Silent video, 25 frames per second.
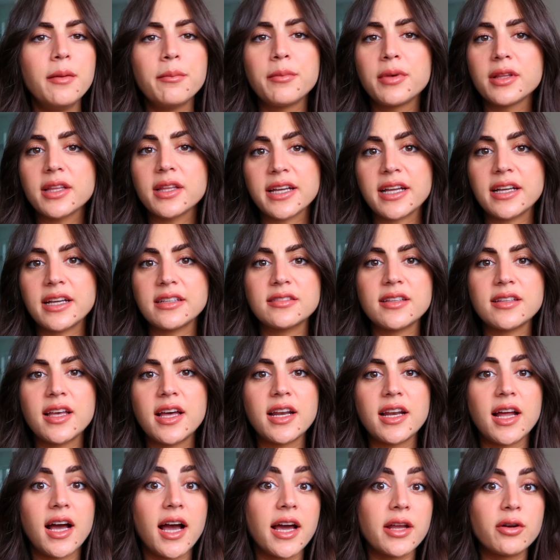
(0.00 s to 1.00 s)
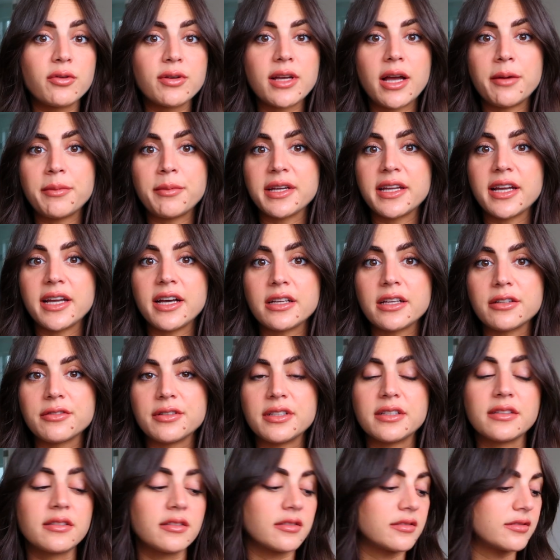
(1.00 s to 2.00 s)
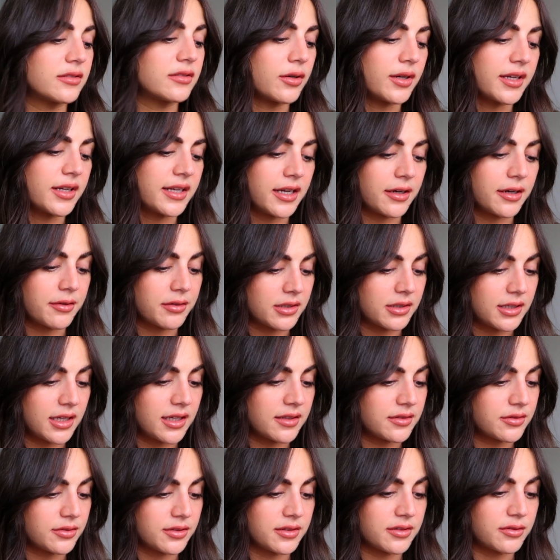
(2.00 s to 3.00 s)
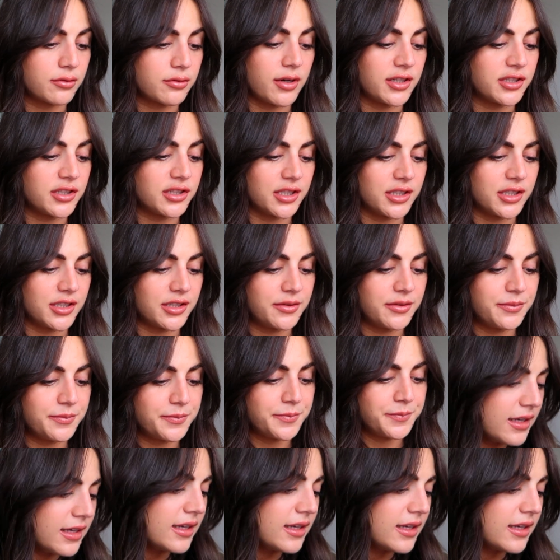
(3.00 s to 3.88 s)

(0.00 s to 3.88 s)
But like I said, I don't count my calories, so I can't really answer this question.